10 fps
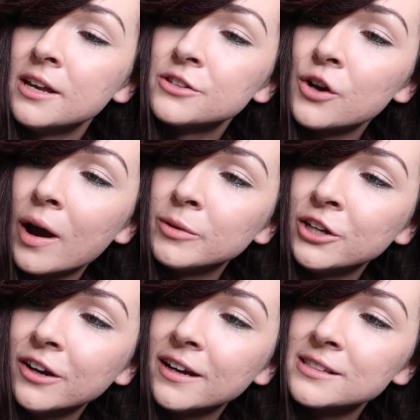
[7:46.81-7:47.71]
So I'm
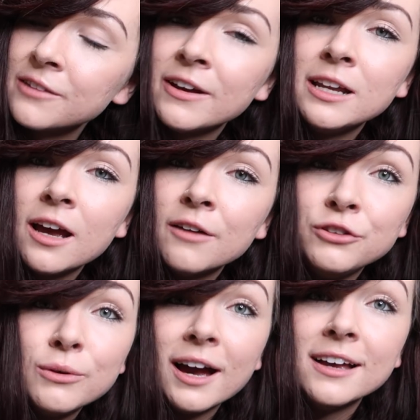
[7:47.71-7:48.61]
curious if any of
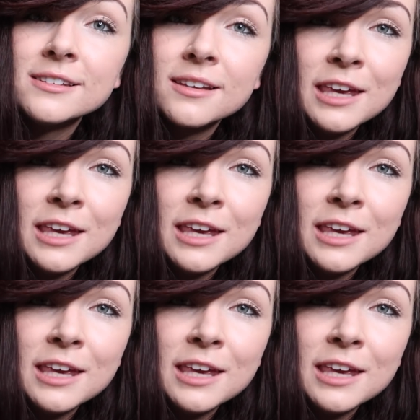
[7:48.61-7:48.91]
you guys